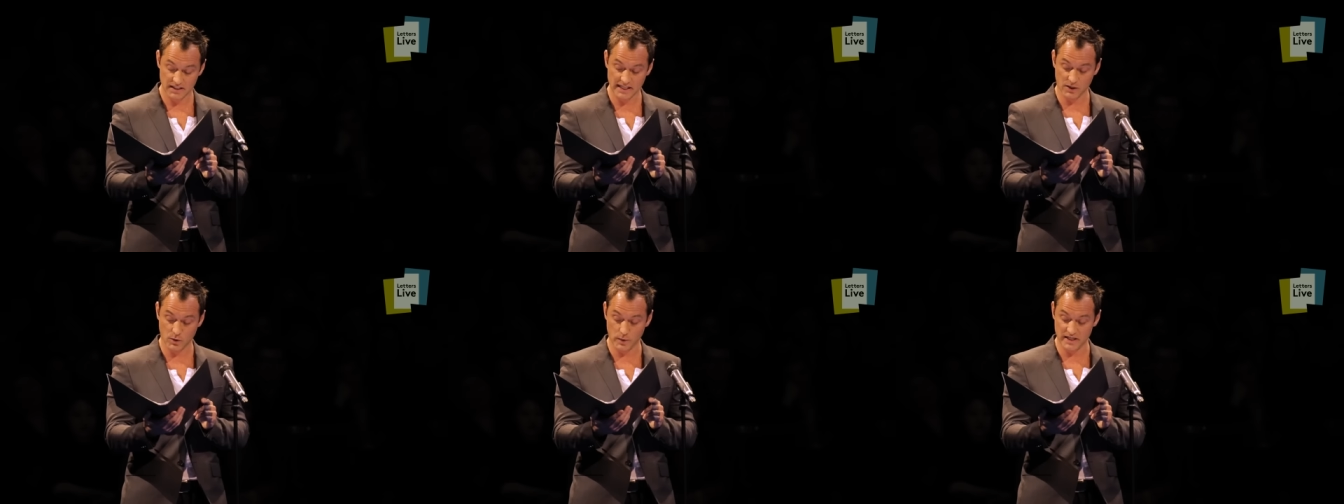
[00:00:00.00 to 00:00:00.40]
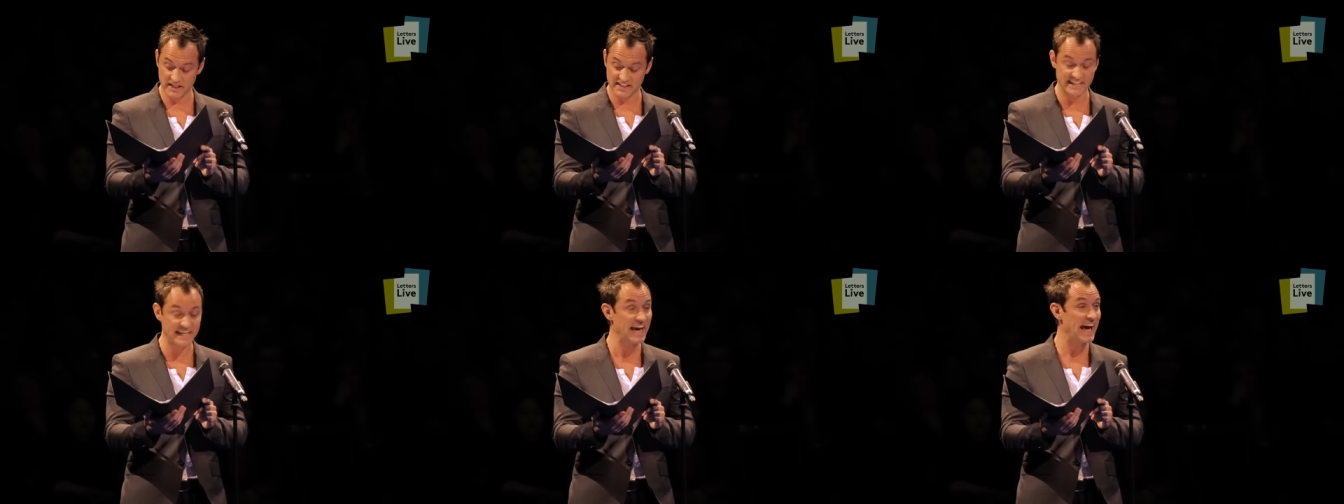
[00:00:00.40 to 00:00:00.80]

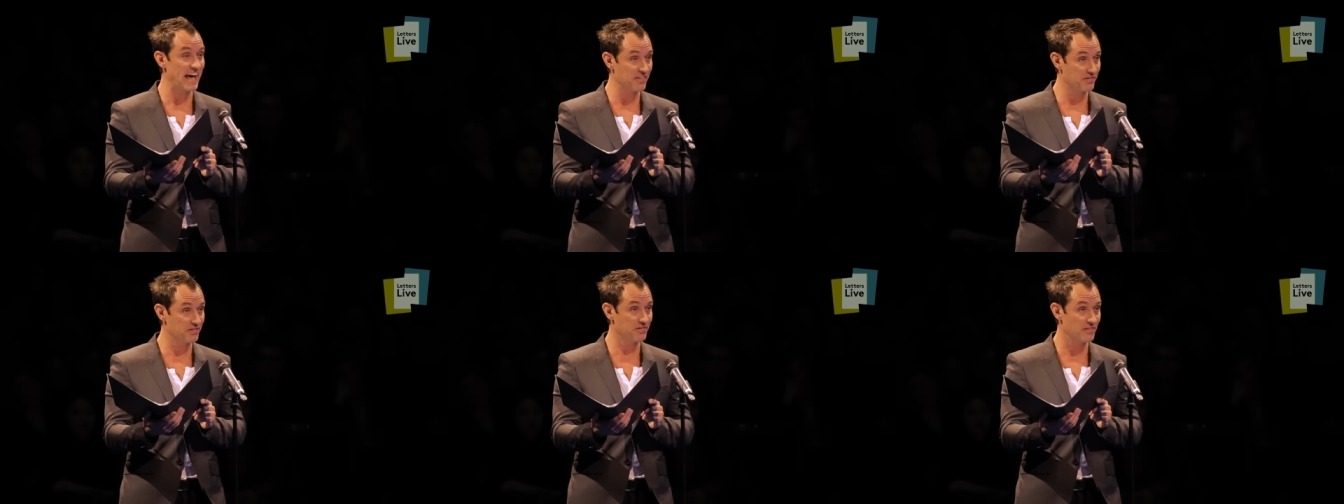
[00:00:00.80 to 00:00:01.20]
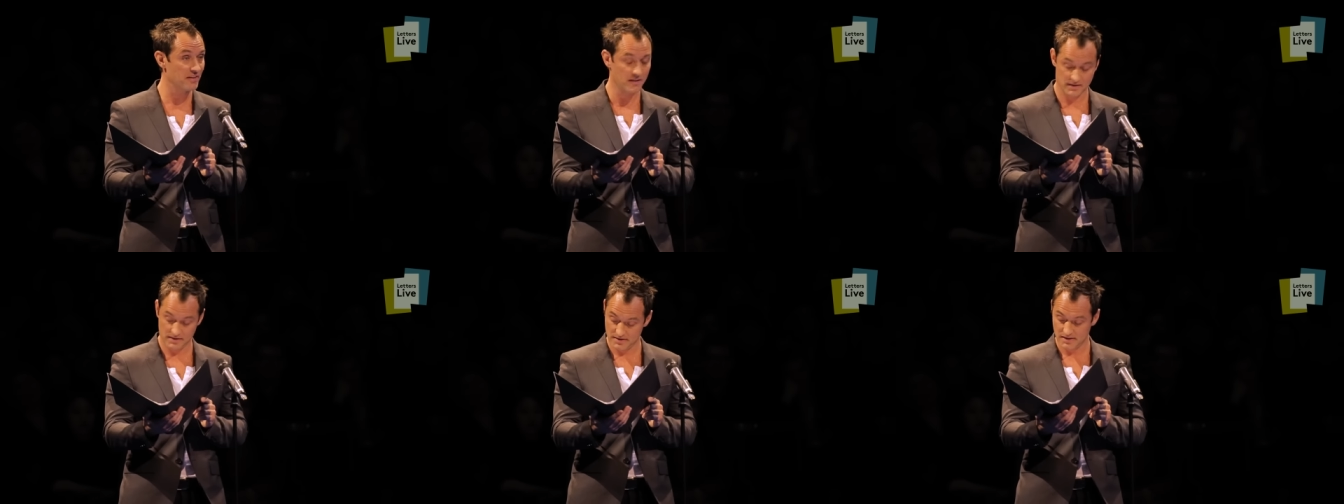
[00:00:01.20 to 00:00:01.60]
liquid death
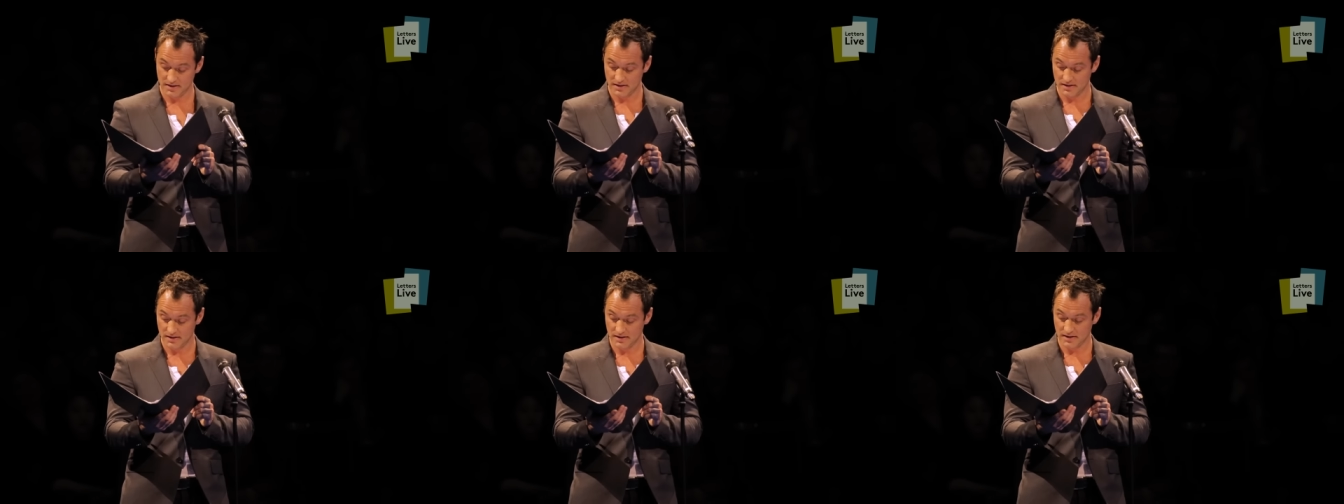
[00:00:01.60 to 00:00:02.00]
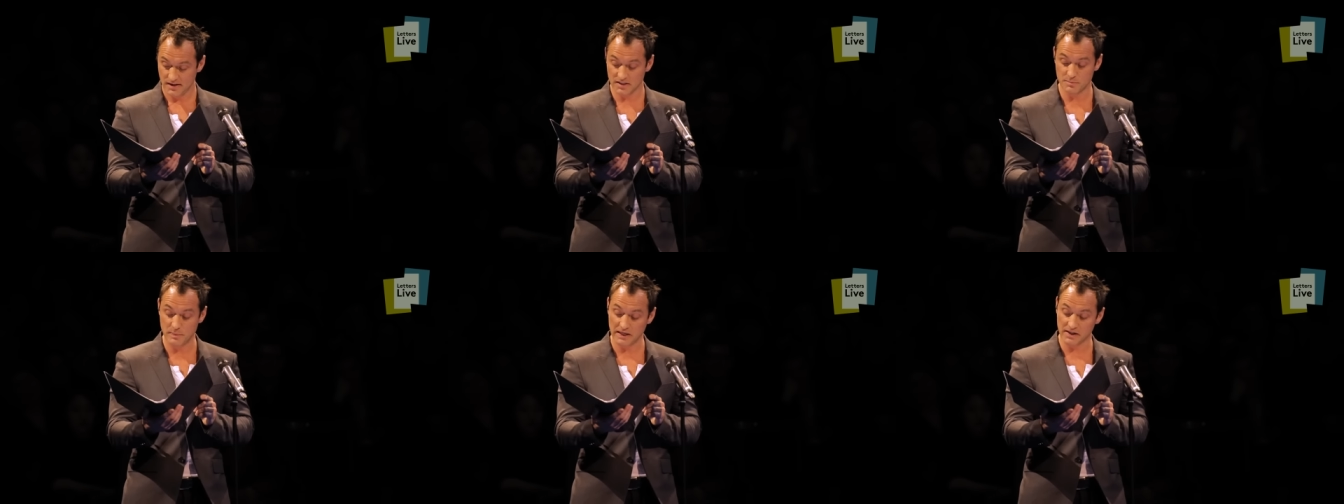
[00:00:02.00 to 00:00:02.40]

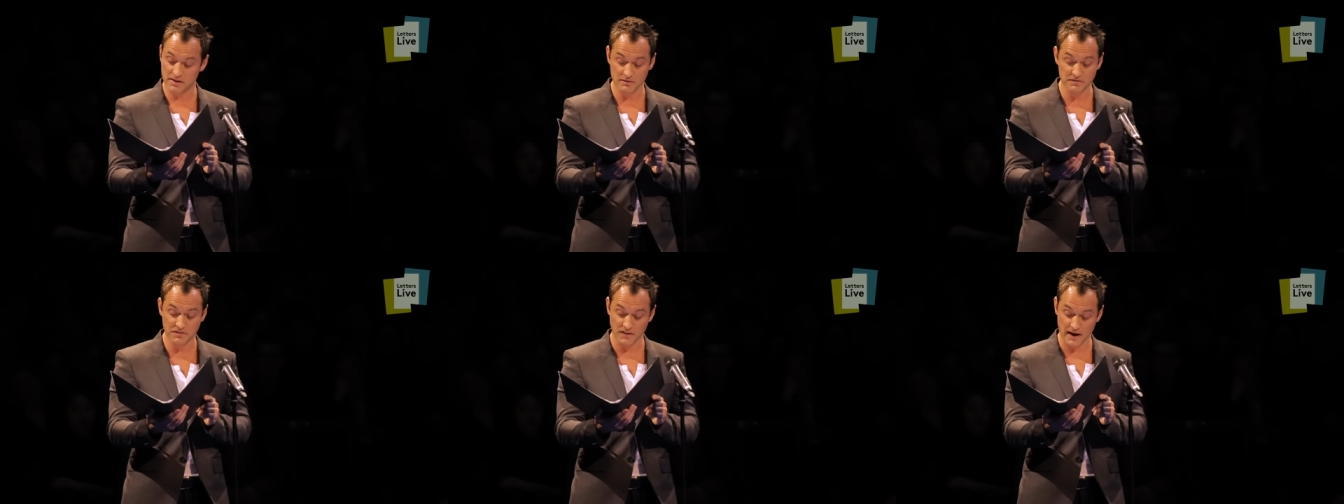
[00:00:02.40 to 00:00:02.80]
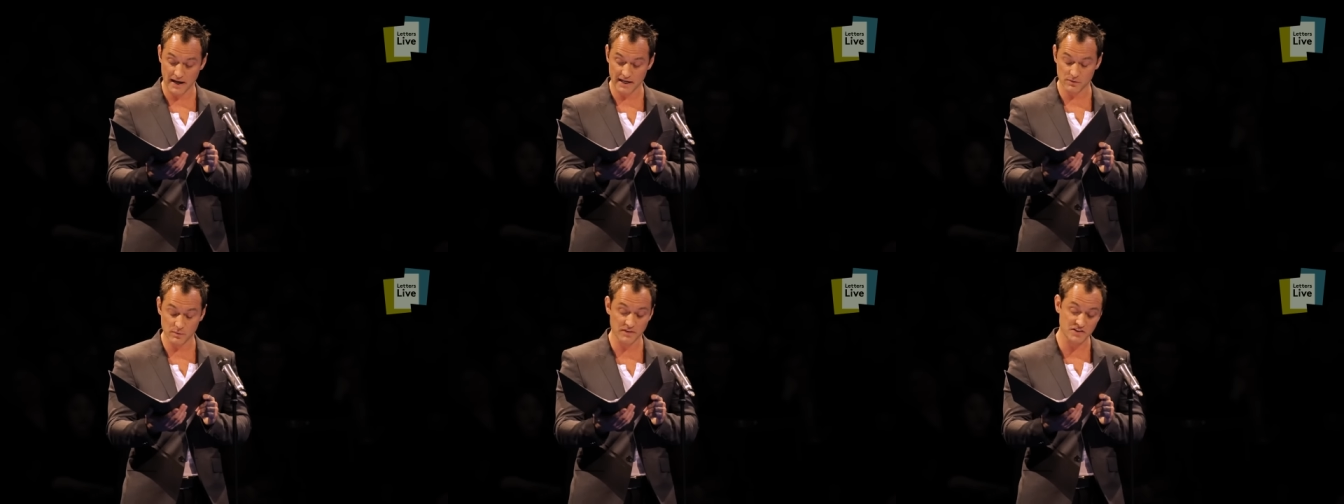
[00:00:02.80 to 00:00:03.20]
has been
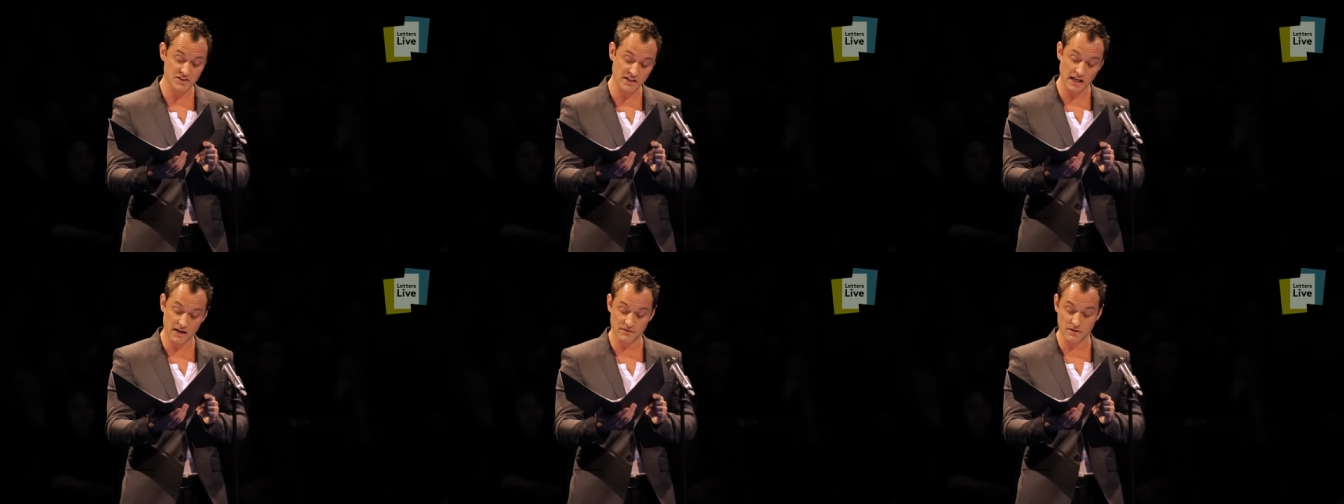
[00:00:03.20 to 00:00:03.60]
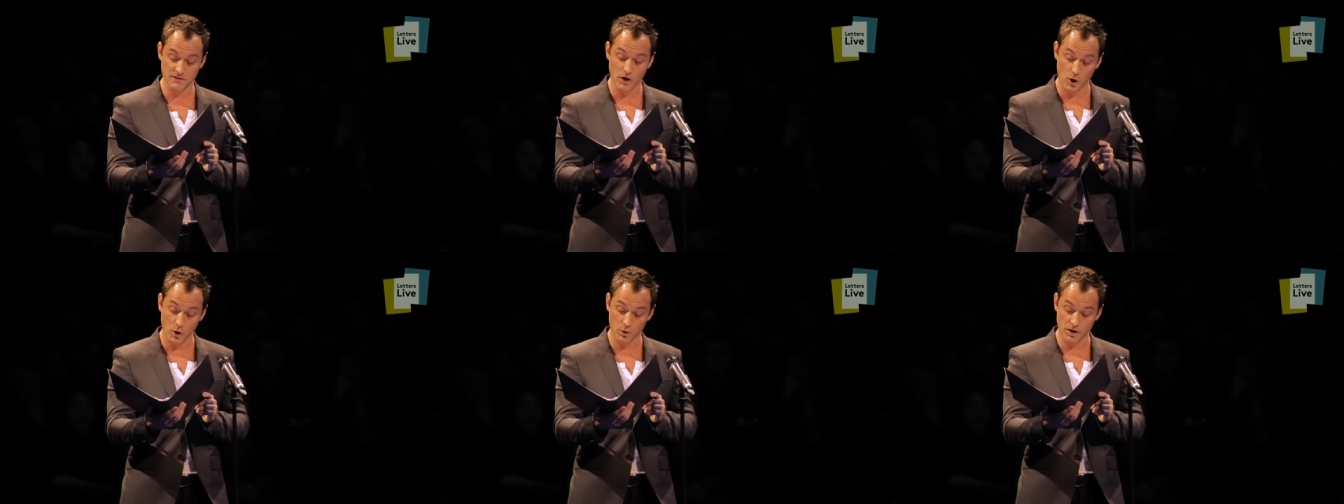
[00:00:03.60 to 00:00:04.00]
confined with staves of
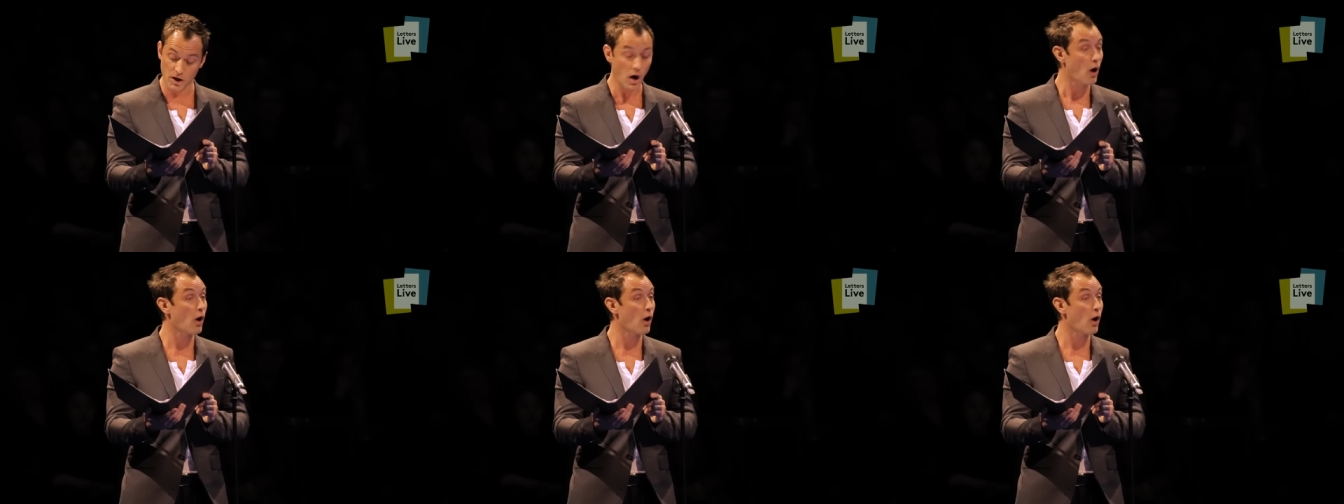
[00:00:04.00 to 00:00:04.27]
oak,